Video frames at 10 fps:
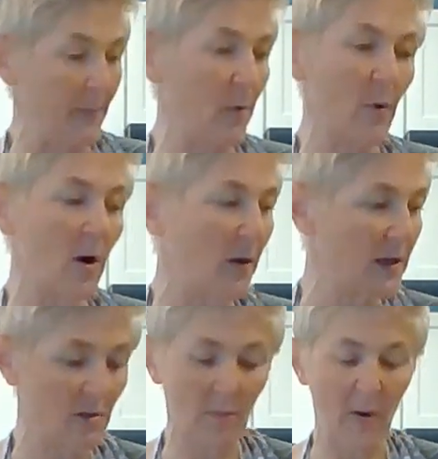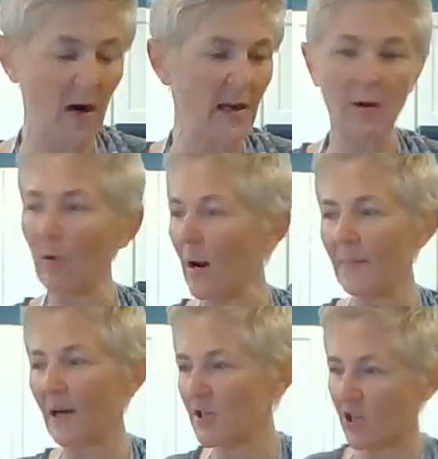or we're going to a party where I'm
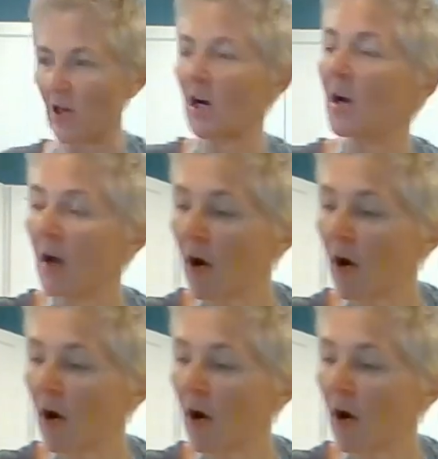not sure,